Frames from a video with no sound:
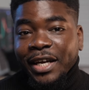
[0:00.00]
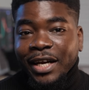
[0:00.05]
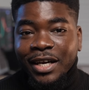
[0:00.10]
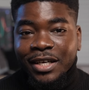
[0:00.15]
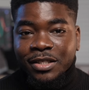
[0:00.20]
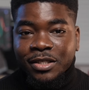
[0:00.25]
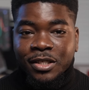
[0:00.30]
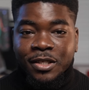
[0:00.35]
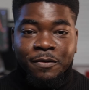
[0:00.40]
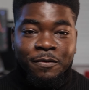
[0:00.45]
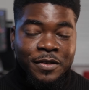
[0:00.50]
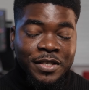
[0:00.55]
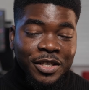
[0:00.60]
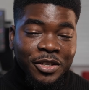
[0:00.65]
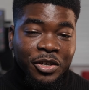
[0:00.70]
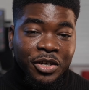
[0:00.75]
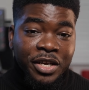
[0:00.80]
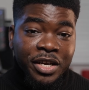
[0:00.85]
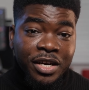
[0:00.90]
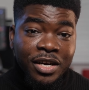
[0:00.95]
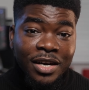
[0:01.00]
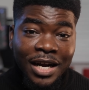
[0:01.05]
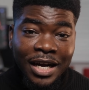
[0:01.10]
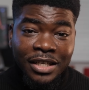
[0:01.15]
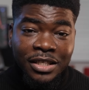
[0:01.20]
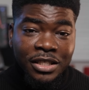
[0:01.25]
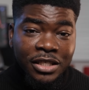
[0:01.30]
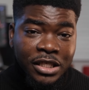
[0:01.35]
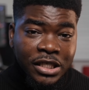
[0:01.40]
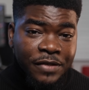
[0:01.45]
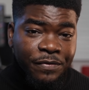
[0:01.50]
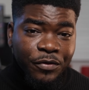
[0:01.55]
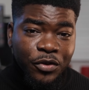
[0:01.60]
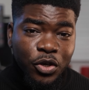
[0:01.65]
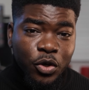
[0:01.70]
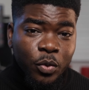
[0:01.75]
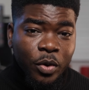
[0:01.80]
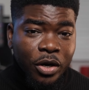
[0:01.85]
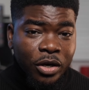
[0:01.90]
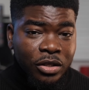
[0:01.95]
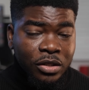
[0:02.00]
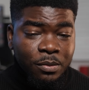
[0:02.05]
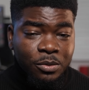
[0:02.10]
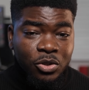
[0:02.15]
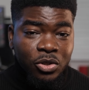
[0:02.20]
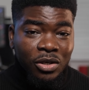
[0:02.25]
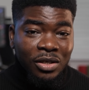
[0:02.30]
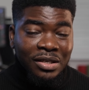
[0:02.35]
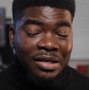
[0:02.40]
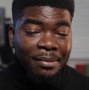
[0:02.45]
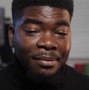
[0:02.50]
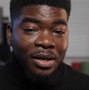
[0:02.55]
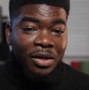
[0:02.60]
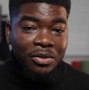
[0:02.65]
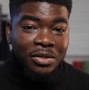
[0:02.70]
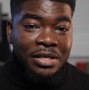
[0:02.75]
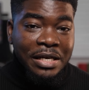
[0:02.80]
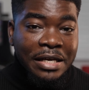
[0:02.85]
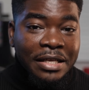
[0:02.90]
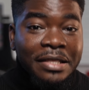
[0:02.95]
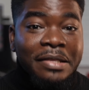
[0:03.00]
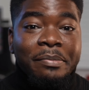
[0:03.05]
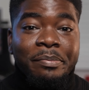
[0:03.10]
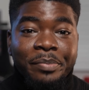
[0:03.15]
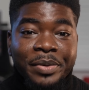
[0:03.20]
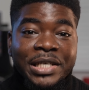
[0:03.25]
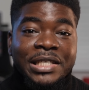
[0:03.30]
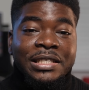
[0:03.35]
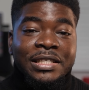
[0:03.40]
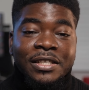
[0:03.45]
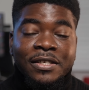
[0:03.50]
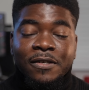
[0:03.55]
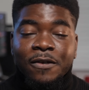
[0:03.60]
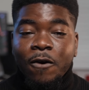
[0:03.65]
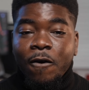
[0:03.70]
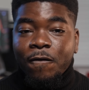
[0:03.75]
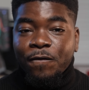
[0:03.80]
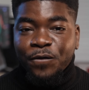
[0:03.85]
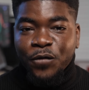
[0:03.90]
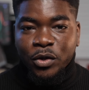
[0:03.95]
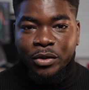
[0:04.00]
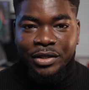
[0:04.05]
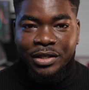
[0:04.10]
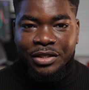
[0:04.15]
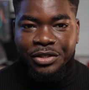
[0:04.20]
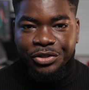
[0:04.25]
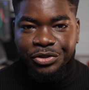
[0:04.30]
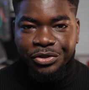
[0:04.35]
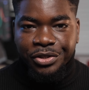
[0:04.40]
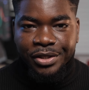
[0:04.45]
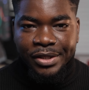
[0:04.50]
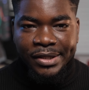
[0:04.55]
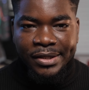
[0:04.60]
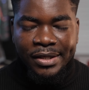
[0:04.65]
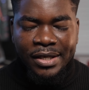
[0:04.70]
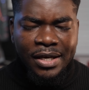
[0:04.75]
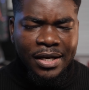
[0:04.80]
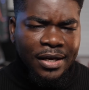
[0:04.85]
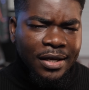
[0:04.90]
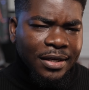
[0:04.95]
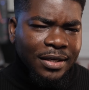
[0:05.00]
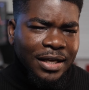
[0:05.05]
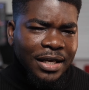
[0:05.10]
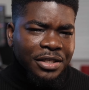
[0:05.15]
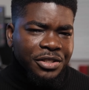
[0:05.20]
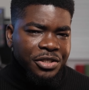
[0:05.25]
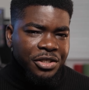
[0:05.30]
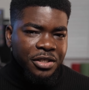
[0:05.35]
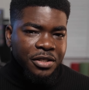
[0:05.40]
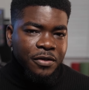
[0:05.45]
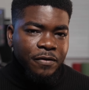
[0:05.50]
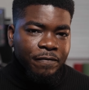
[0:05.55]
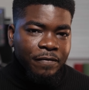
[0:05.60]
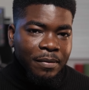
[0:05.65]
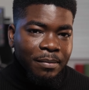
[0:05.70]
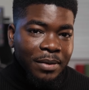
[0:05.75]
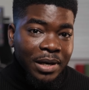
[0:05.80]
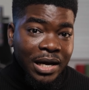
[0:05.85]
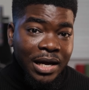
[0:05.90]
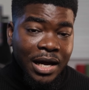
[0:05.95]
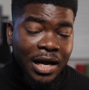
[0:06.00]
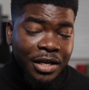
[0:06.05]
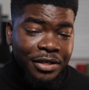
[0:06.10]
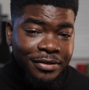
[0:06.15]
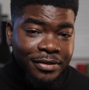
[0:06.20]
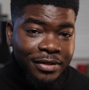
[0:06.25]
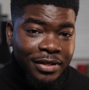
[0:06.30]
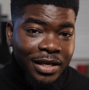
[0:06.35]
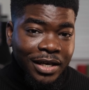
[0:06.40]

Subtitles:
guys, it's Fisayo here, and in this video we're going to be talking about the basics of forex trading. Last year in November I asked you